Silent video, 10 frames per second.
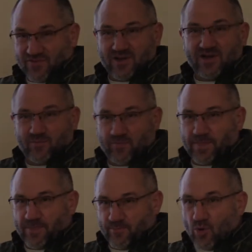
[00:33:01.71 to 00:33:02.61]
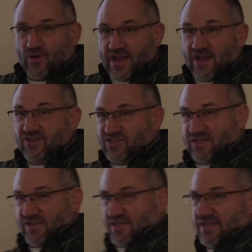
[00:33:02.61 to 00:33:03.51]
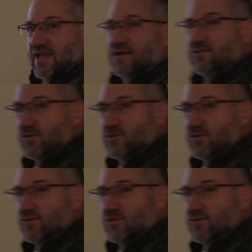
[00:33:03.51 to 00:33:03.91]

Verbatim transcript: a very poor air sealing in that